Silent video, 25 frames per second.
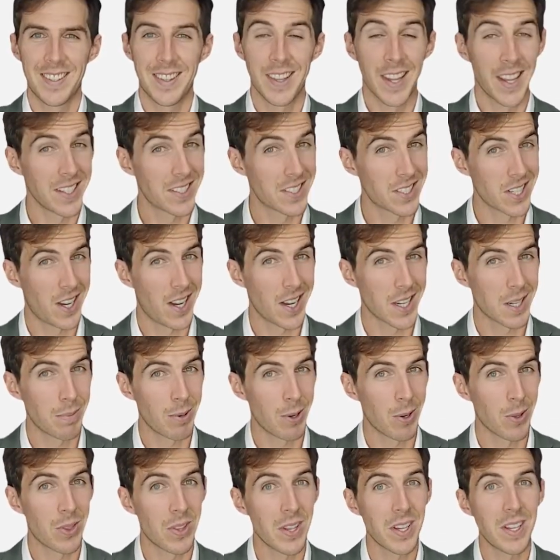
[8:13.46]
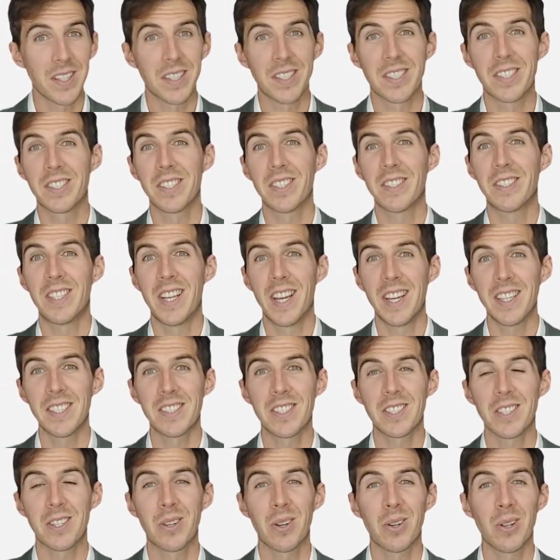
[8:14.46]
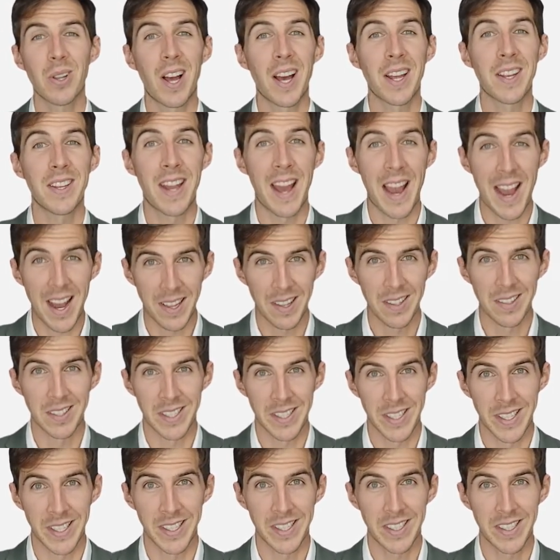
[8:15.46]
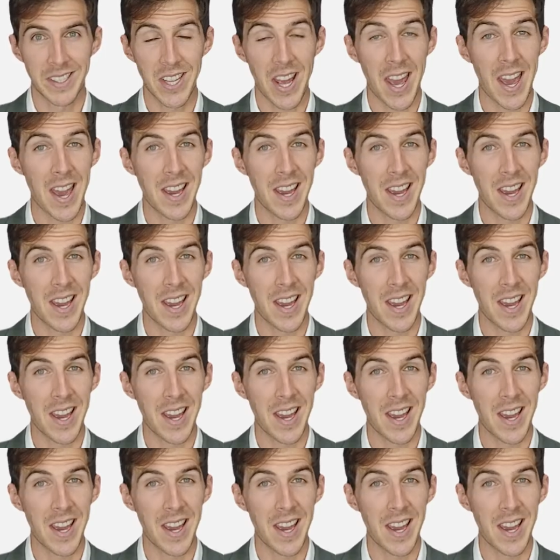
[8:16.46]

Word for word: Let's talk about the statistical analysis